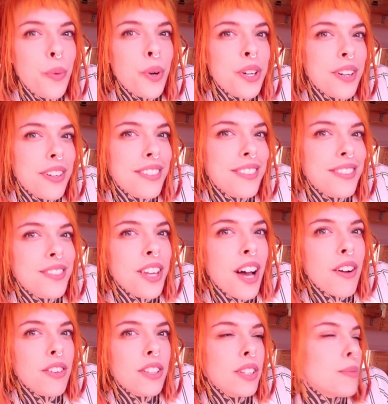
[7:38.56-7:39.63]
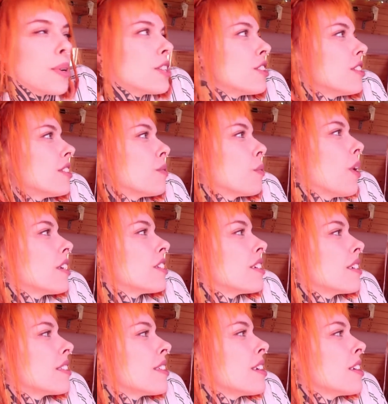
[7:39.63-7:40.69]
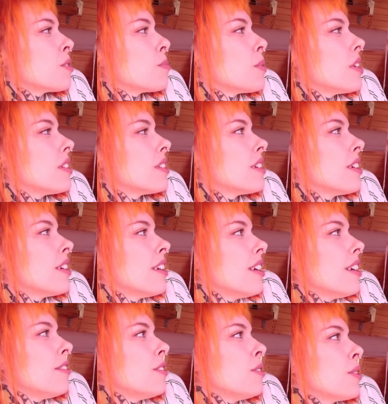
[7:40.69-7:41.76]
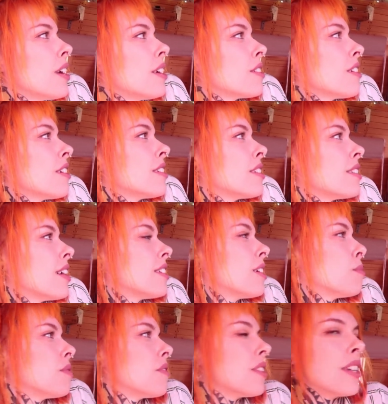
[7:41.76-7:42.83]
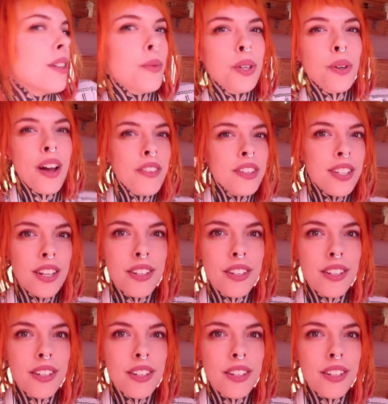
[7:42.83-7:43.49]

We're not really much into watching things, but if you guys are into that type of thing, we don't have the